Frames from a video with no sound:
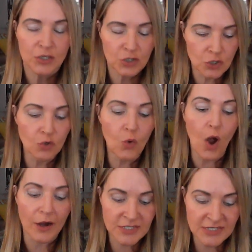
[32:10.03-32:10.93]
You
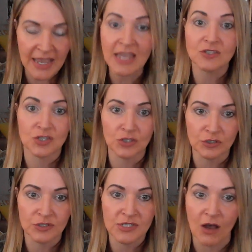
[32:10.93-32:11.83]
are saying to
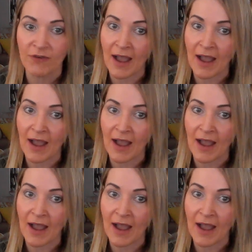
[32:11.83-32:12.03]
yourself,